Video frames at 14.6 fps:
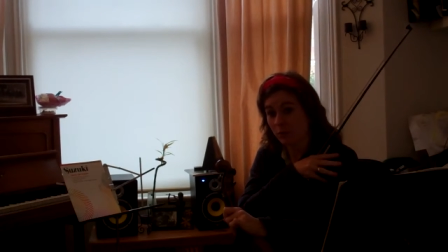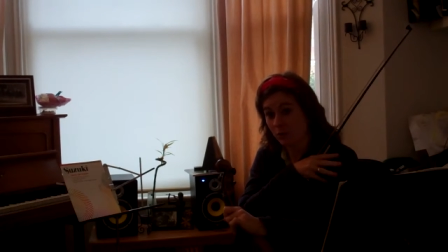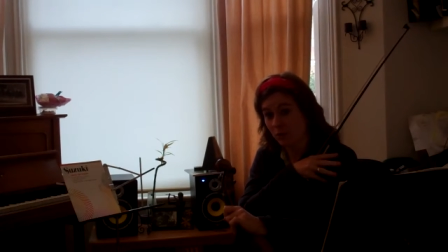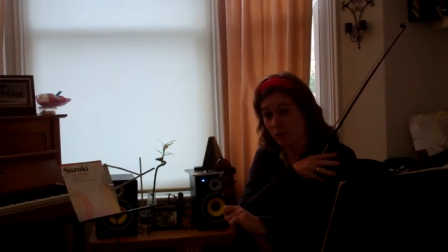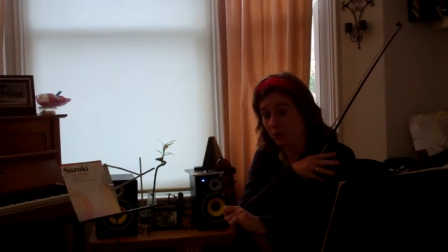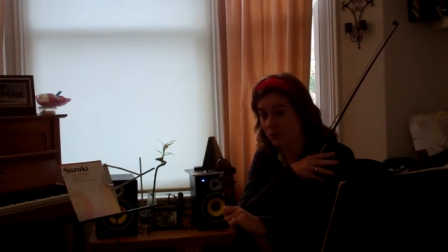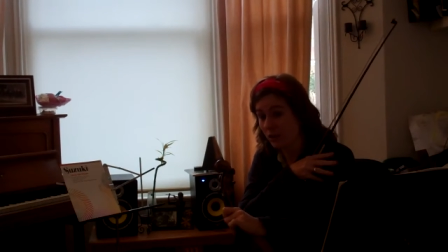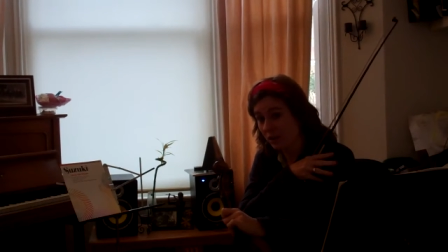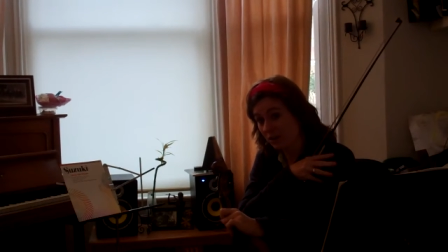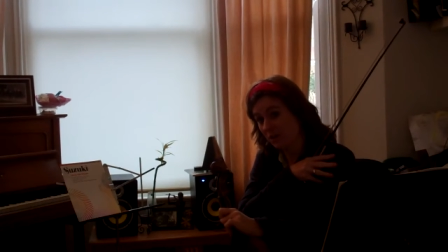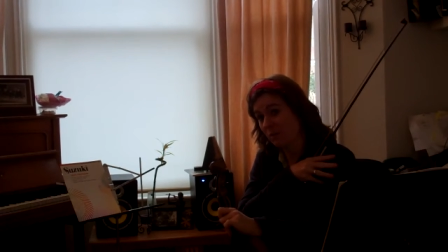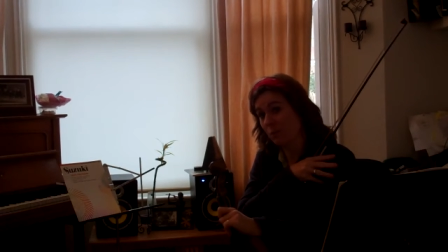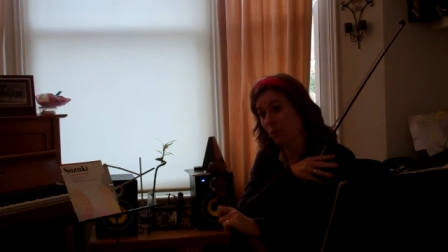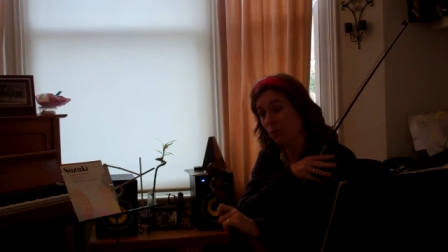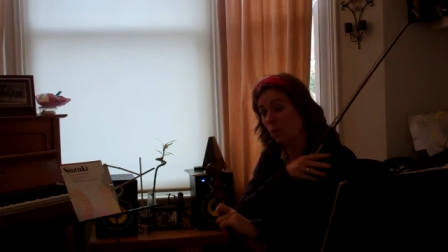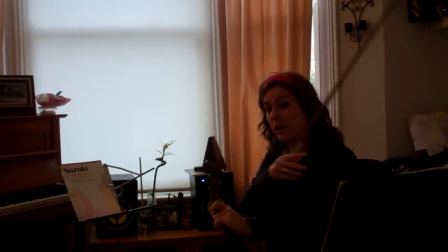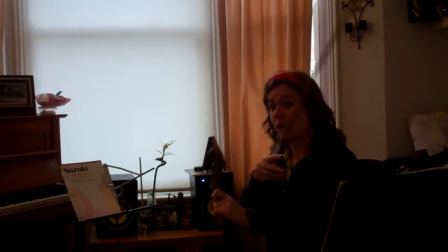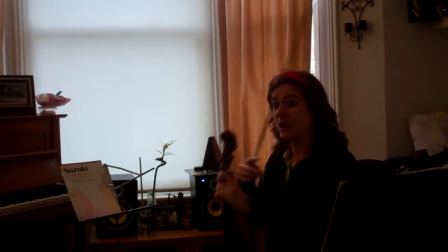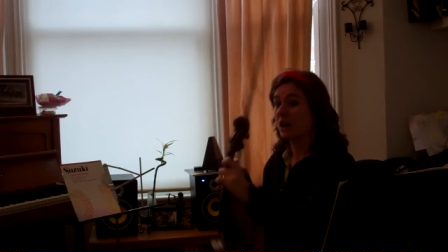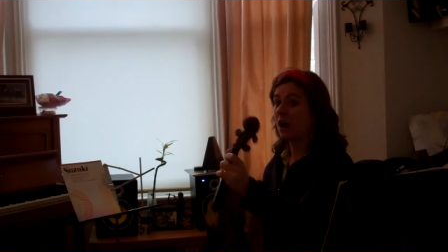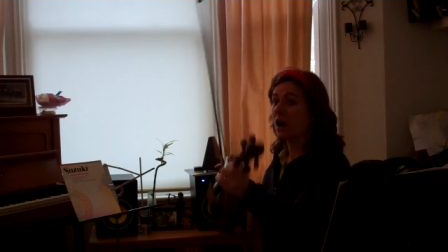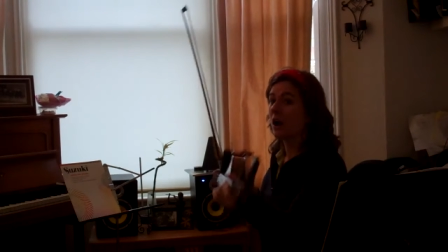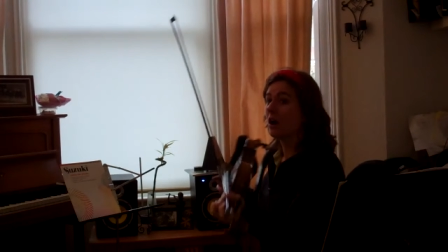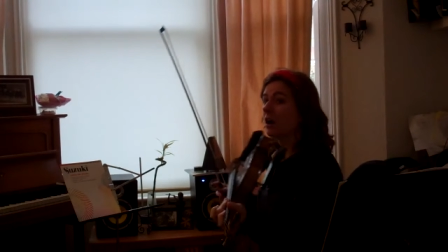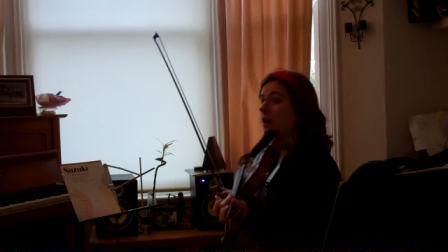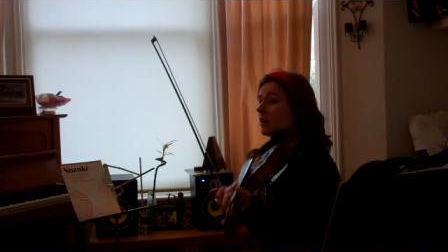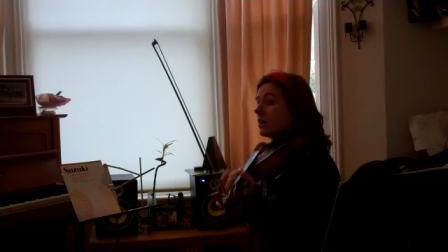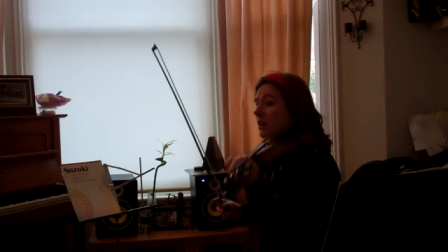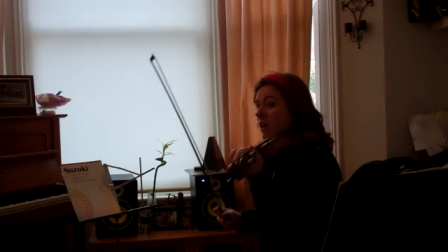So if your child's been working
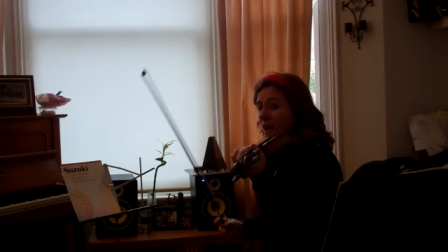hard